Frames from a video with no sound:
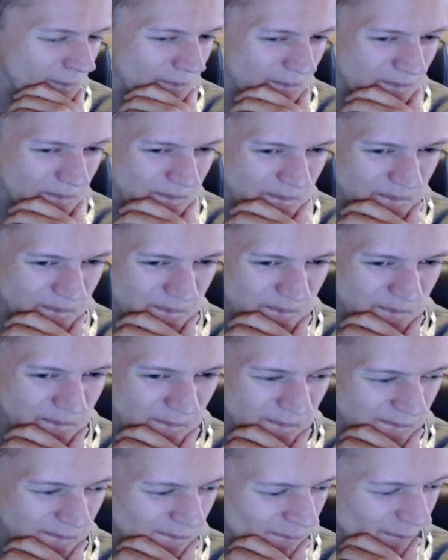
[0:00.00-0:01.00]

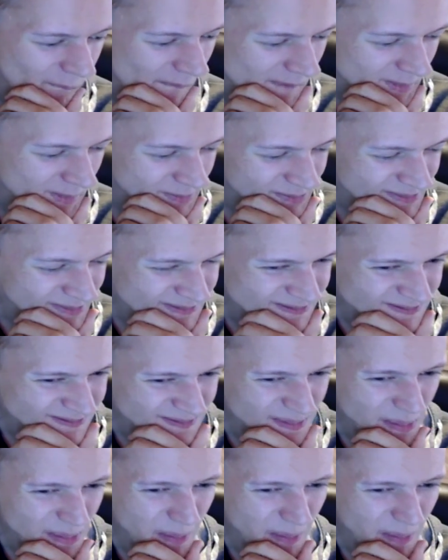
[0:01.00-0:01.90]
(no one is talking)